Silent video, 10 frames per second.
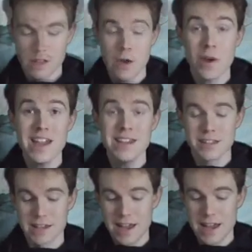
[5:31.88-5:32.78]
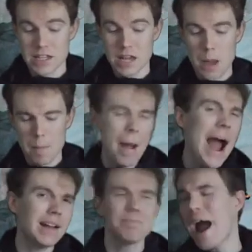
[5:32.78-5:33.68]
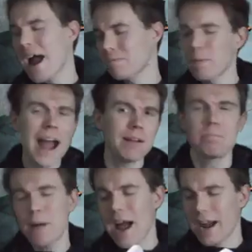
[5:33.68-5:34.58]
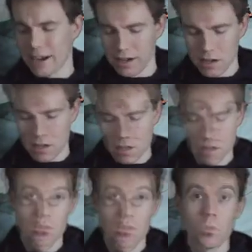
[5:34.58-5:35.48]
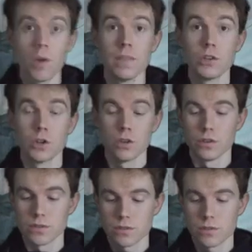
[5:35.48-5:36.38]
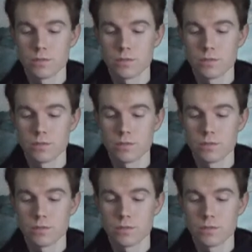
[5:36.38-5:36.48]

They were easy to hit. Bang, bang, bang, bang, went the guns.